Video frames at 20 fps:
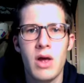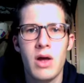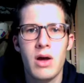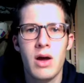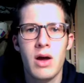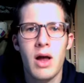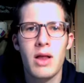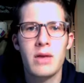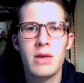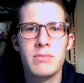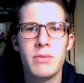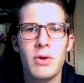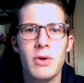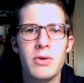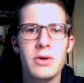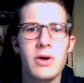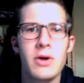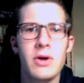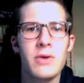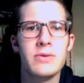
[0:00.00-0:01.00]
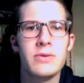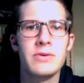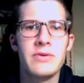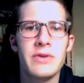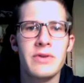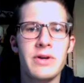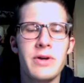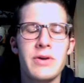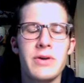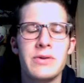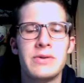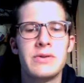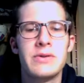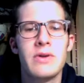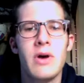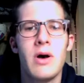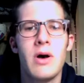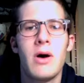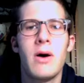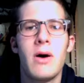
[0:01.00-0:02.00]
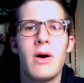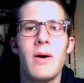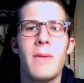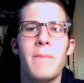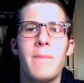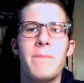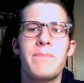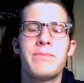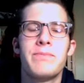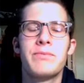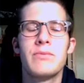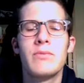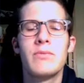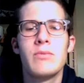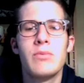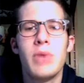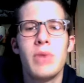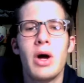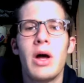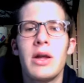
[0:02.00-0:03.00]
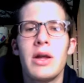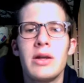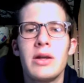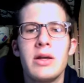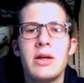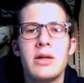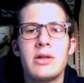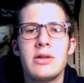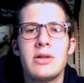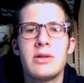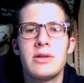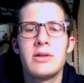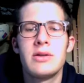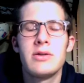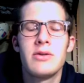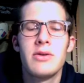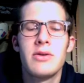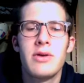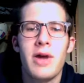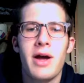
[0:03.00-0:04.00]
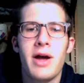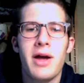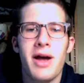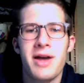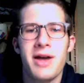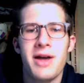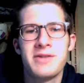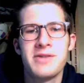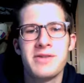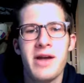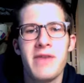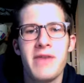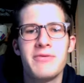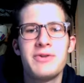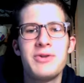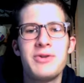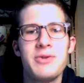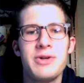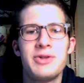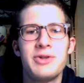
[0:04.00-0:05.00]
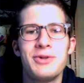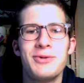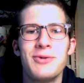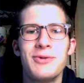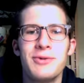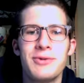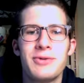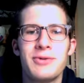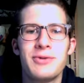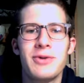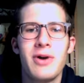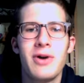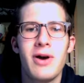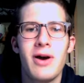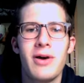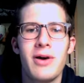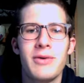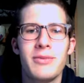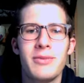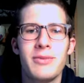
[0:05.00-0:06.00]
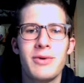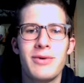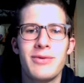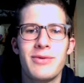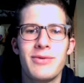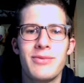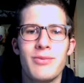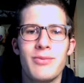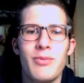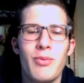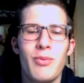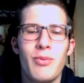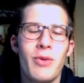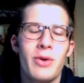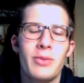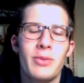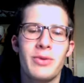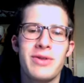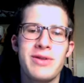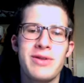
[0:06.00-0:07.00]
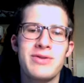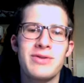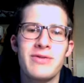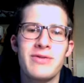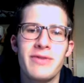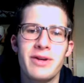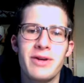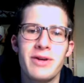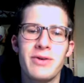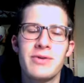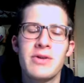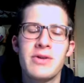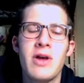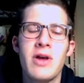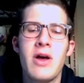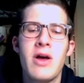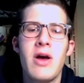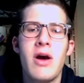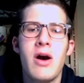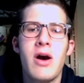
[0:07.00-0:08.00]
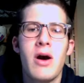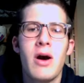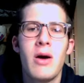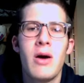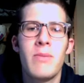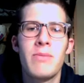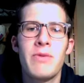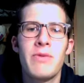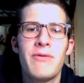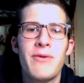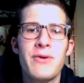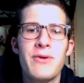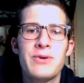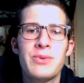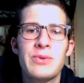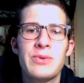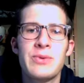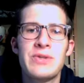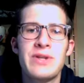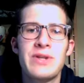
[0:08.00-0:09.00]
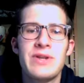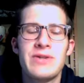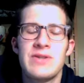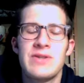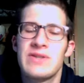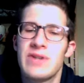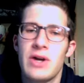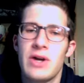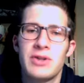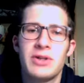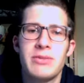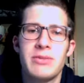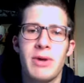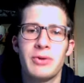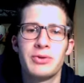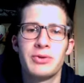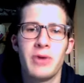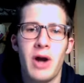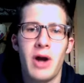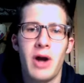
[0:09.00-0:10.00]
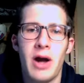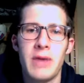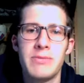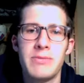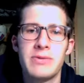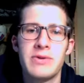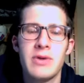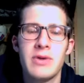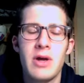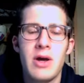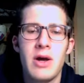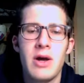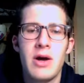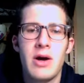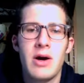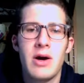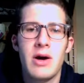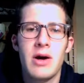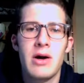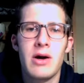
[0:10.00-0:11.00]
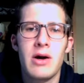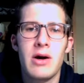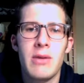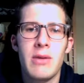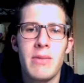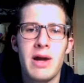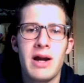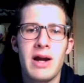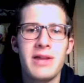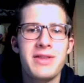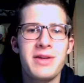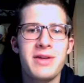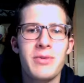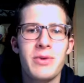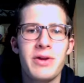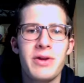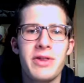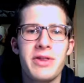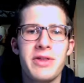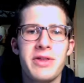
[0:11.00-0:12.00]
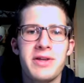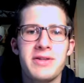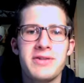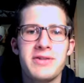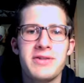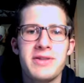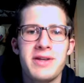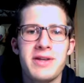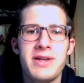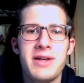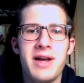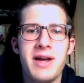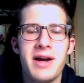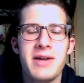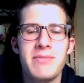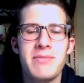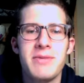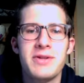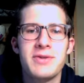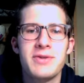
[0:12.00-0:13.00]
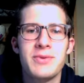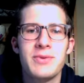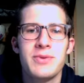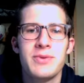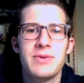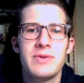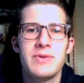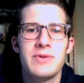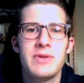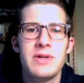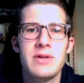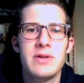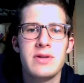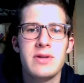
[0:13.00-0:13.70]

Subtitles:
I like both of Godin's videos, but I have two issues with each of the videos. The first was in his discussion about tribes, and I think one of the things that he kind of missed was that